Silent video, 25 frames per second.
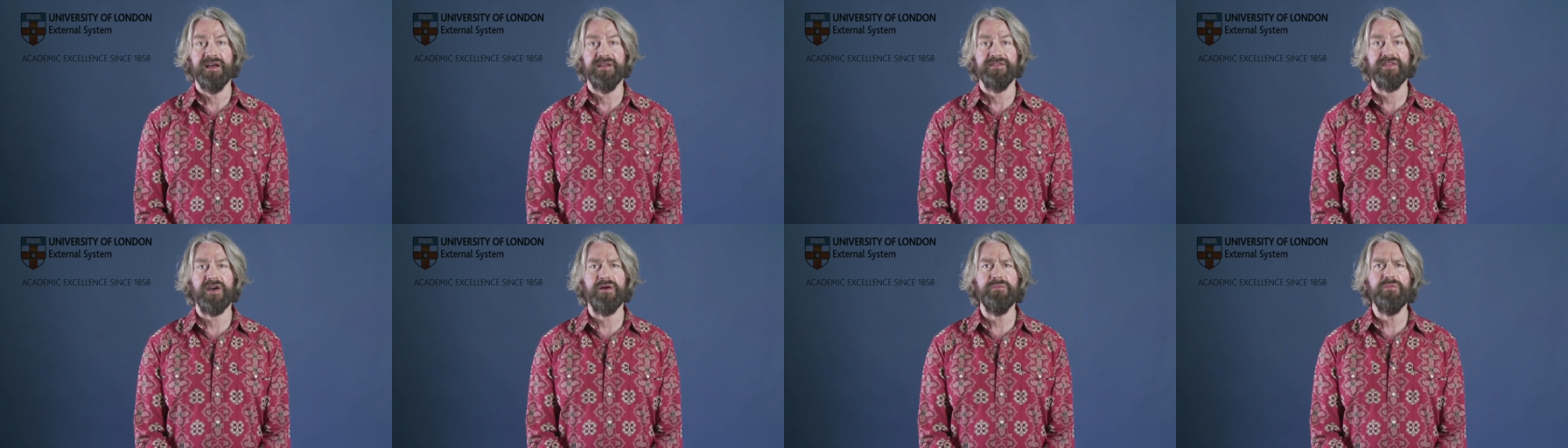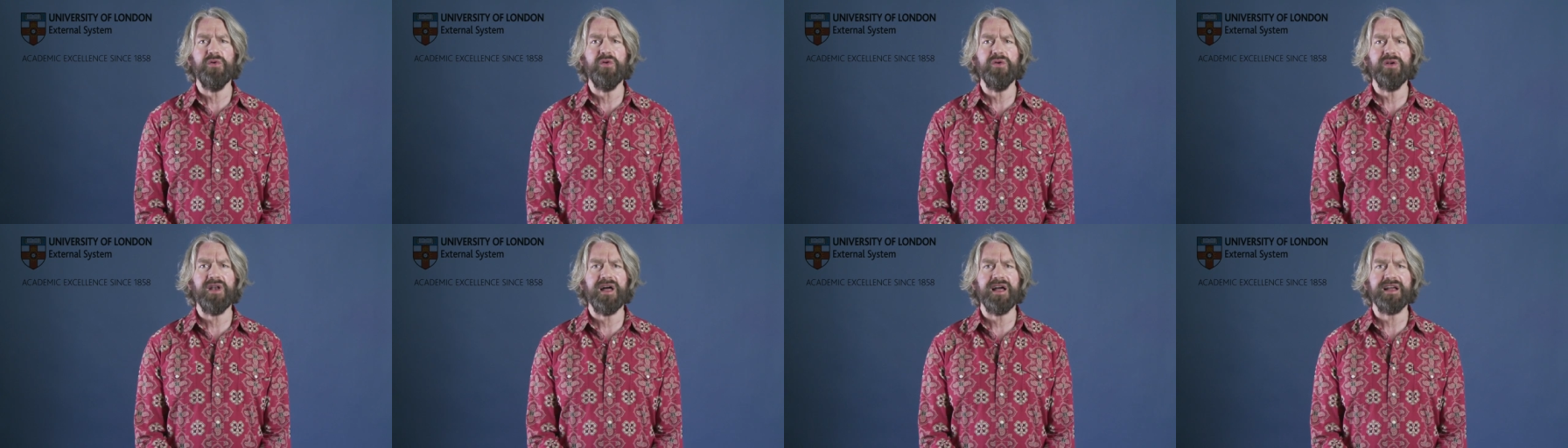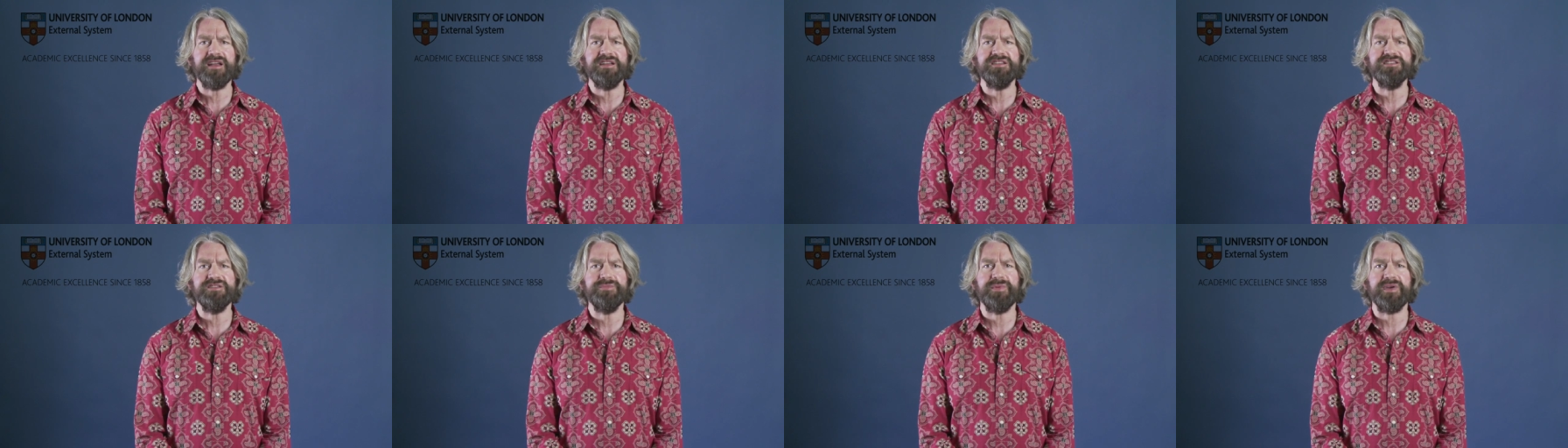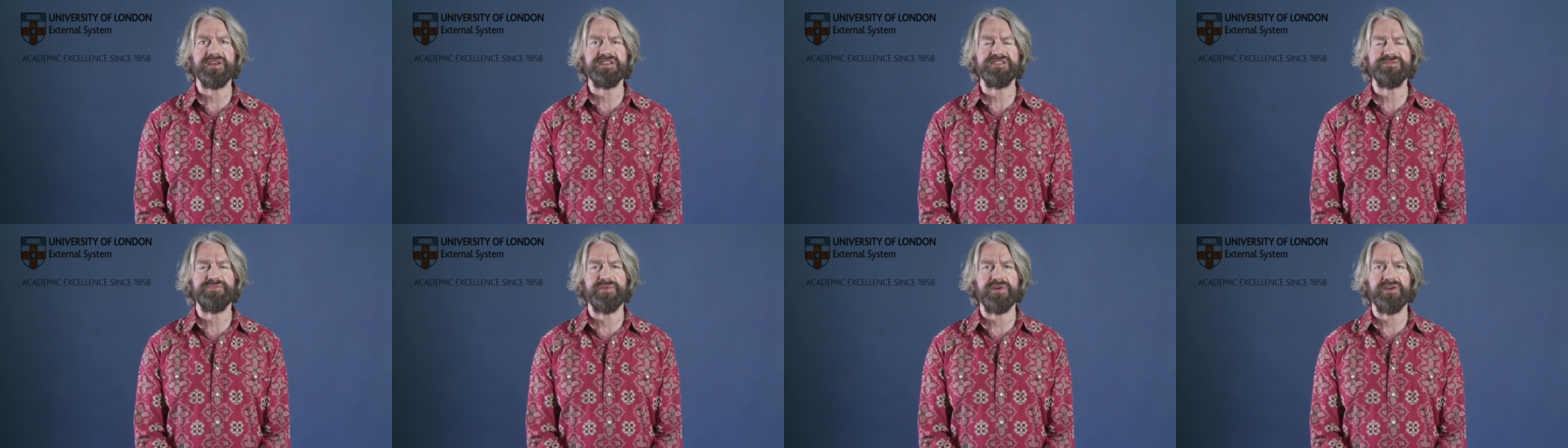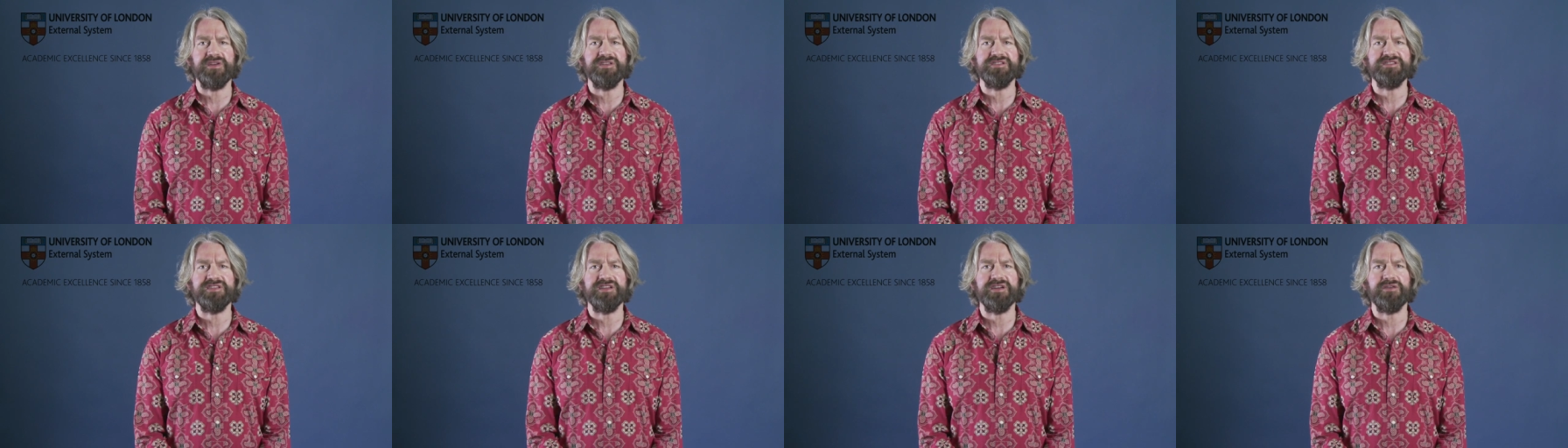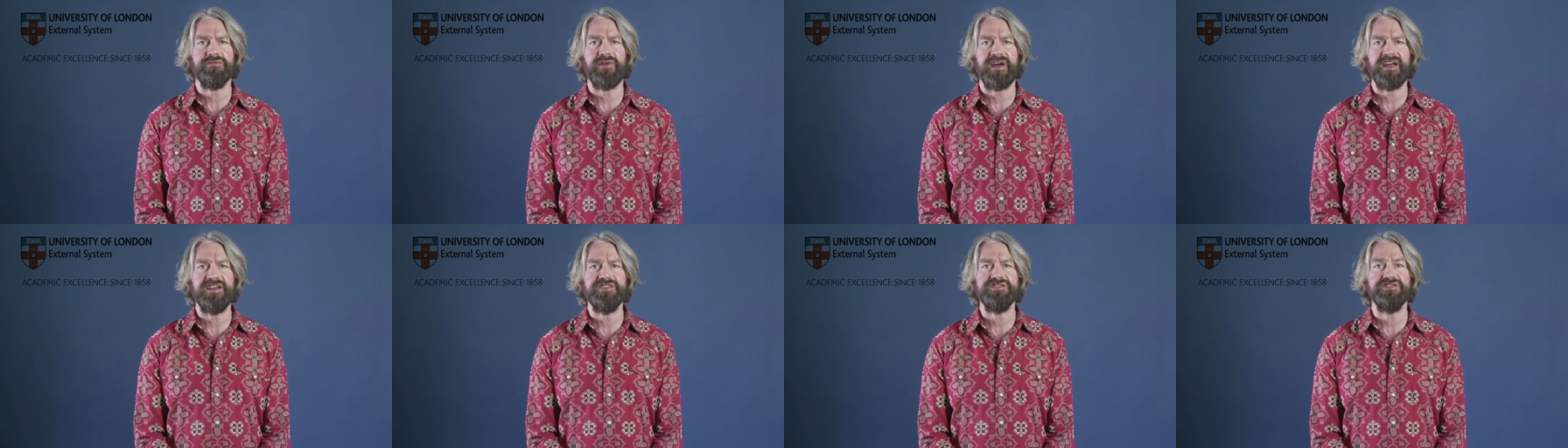they are more likely to be experiencing a
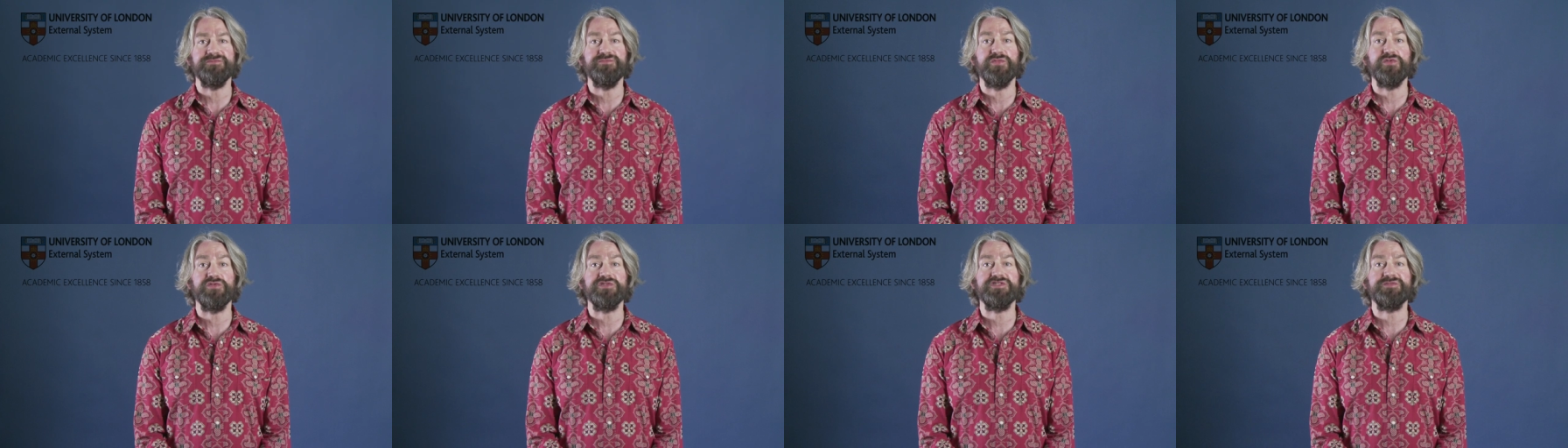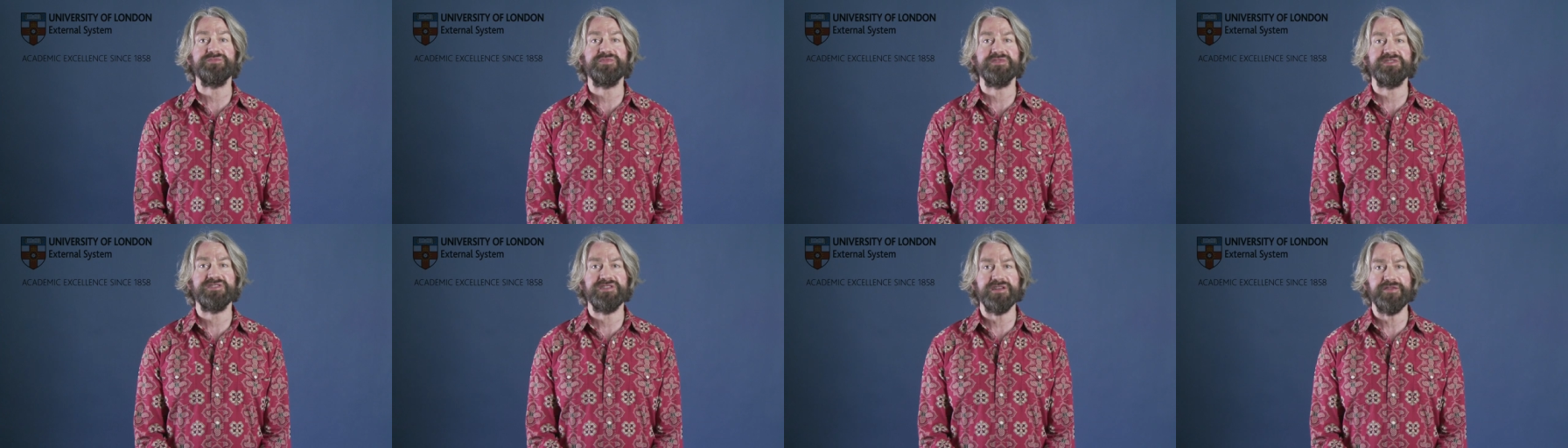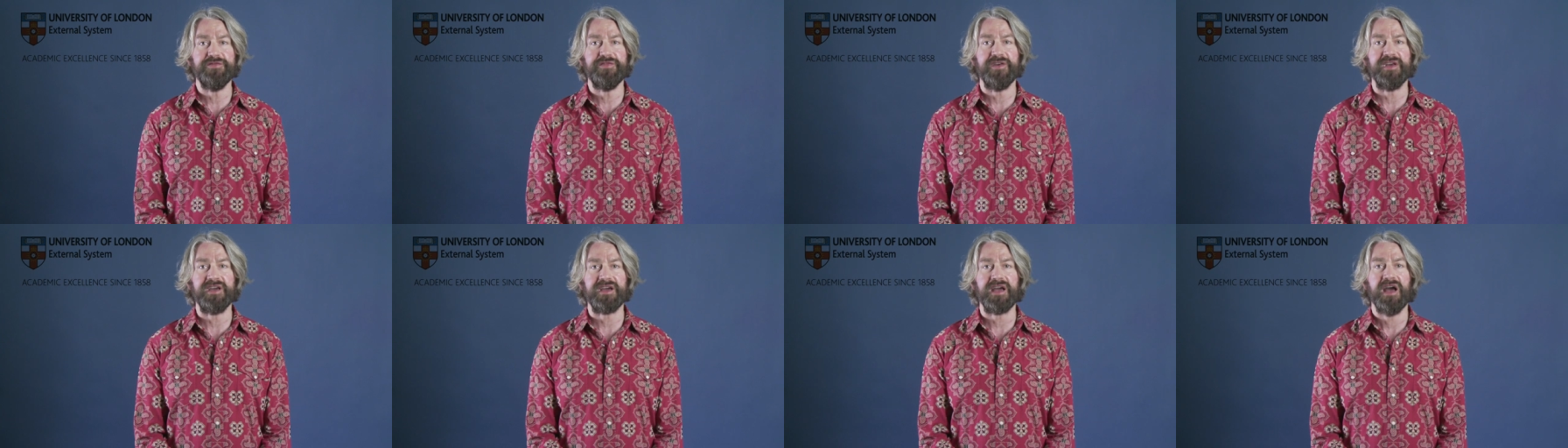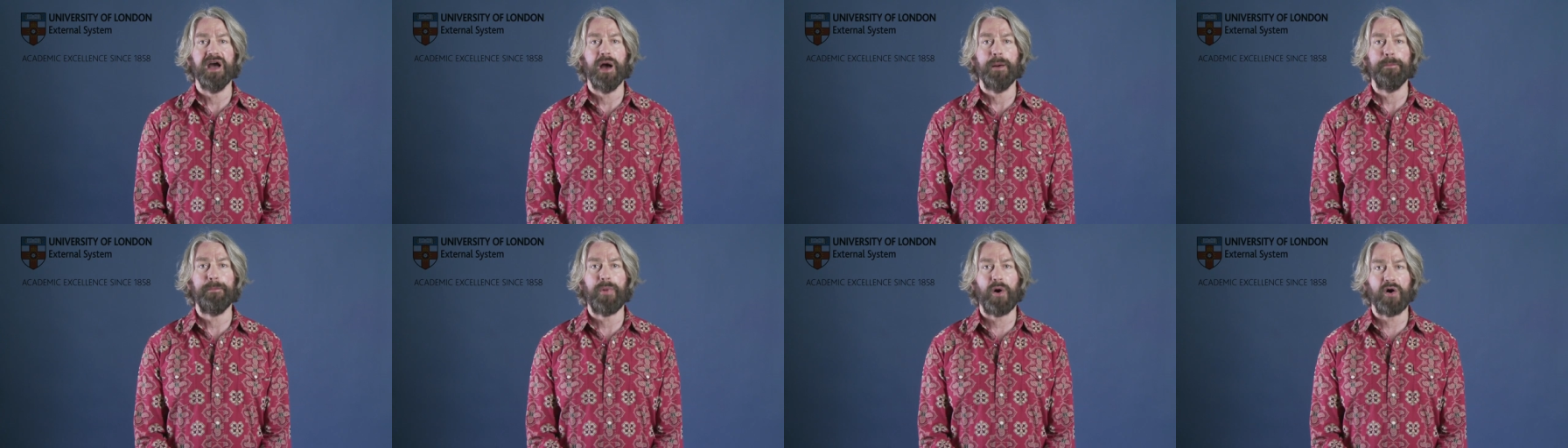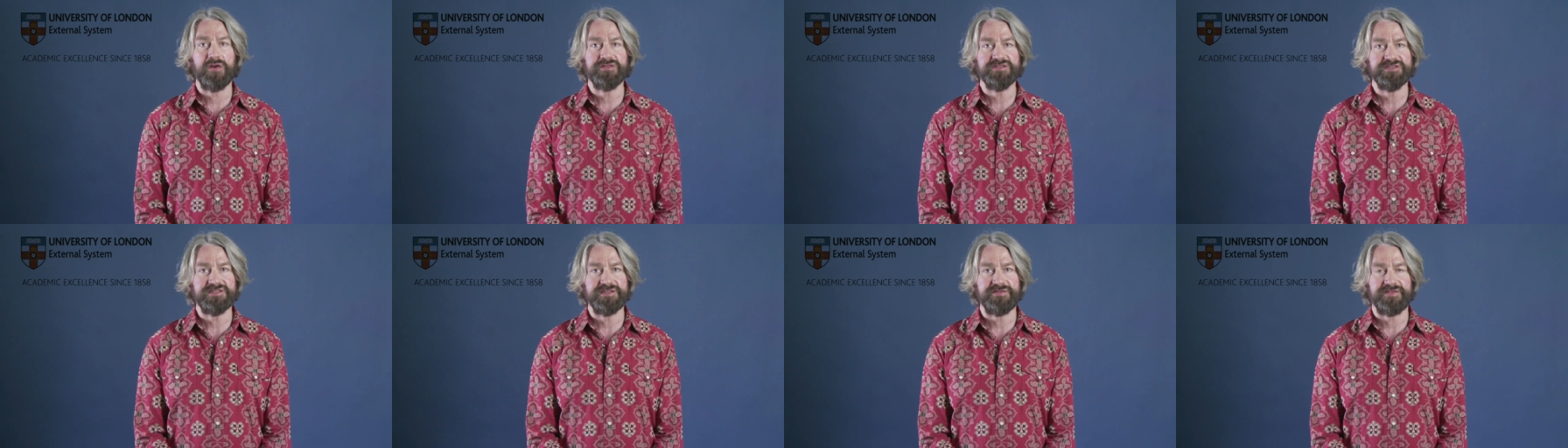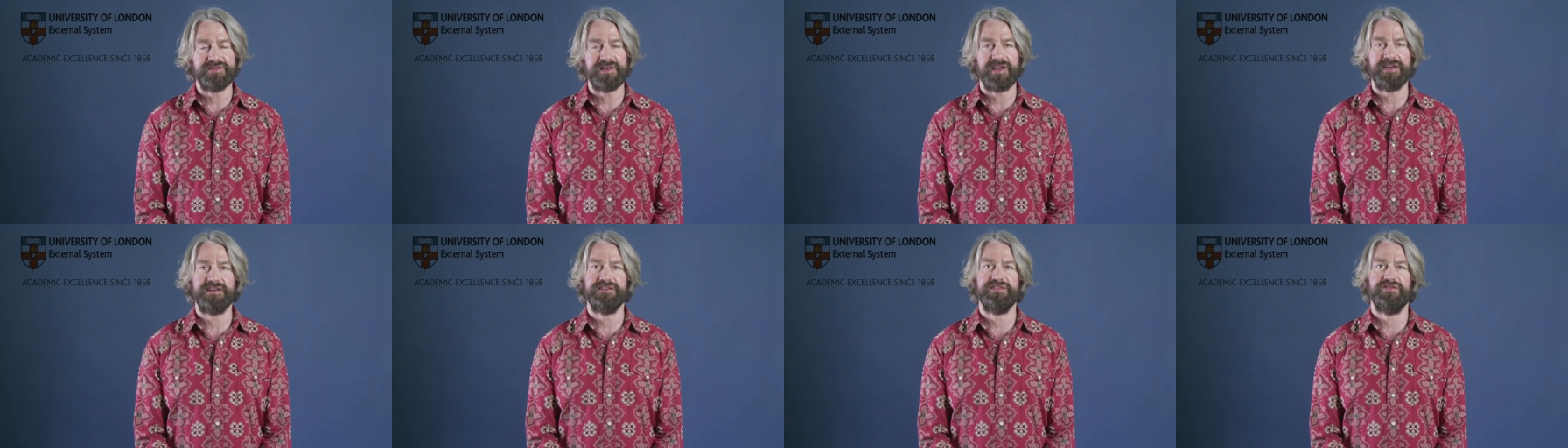range of more specific positive
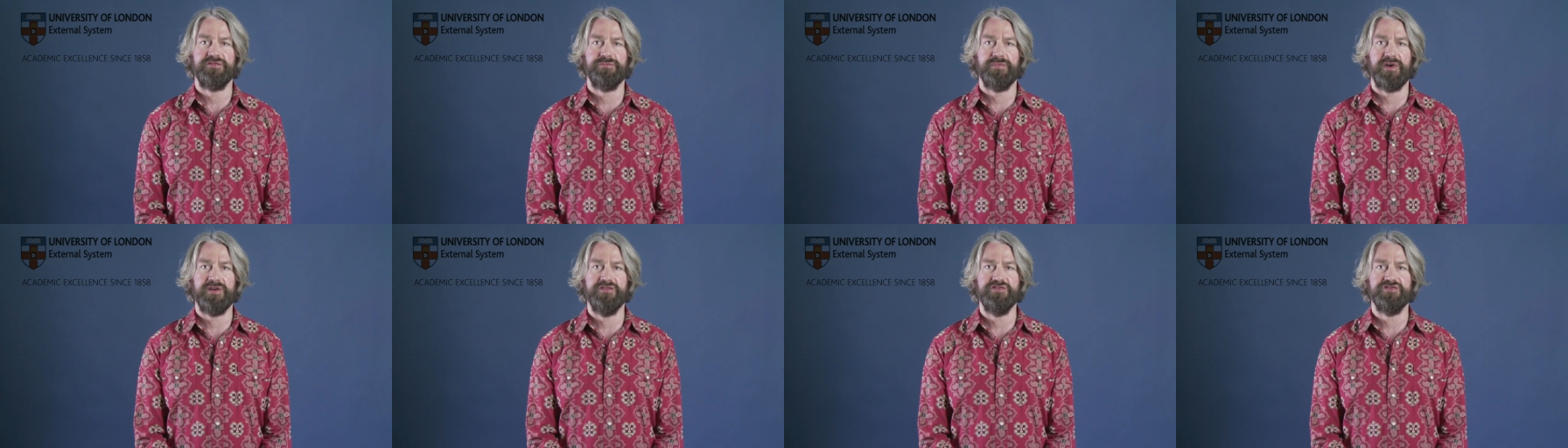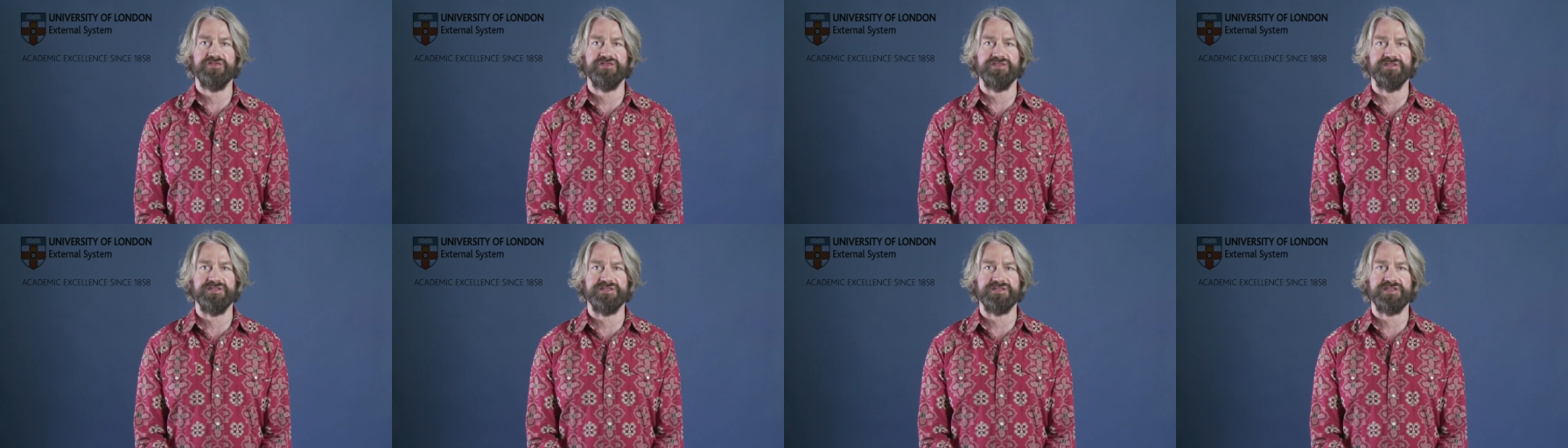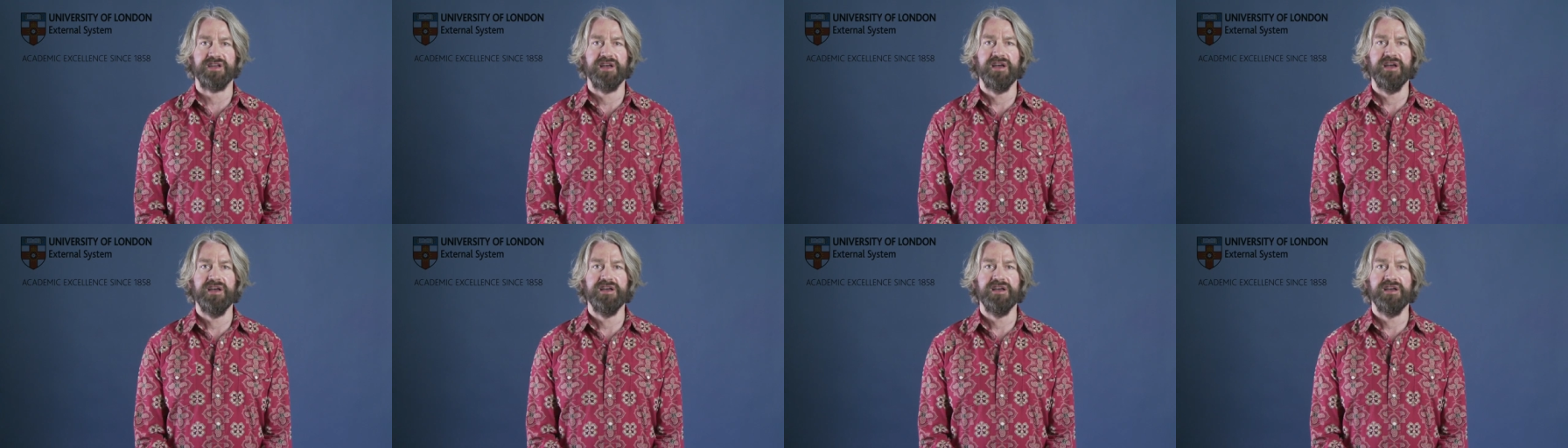and negative emotions,